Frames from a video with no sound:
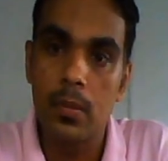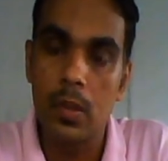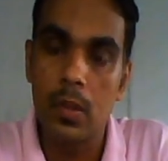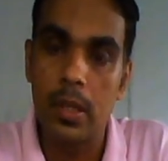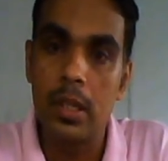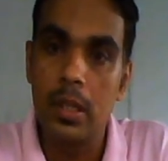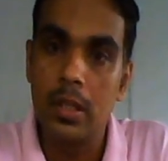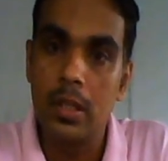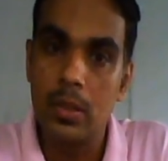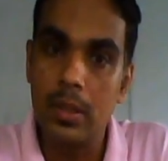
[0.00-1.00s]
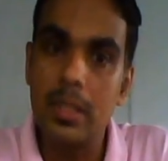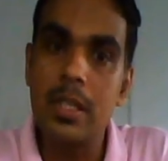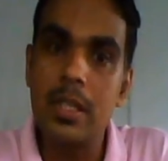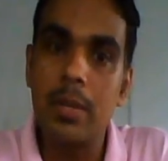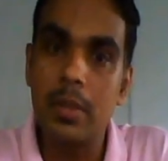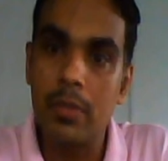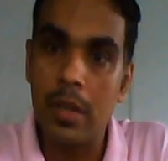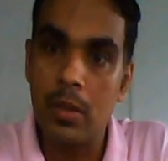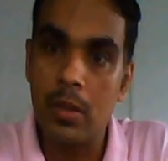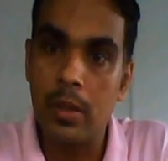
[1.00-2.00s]
Okay. So in this chapter
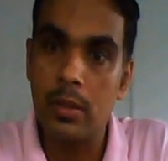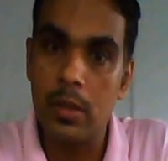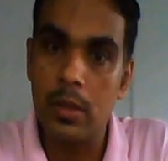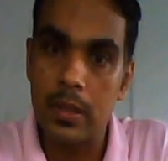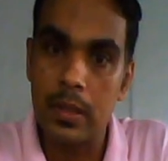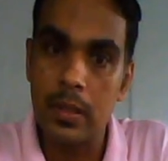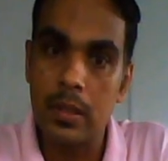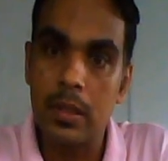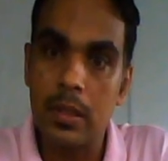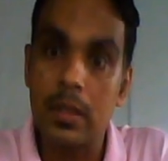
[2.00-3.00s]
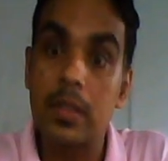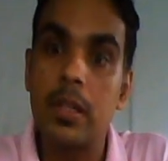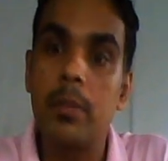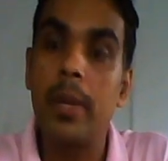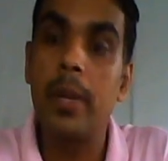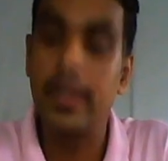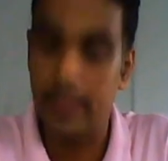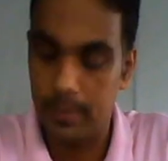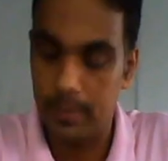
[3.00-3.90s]
we are going to discuss crystal binding.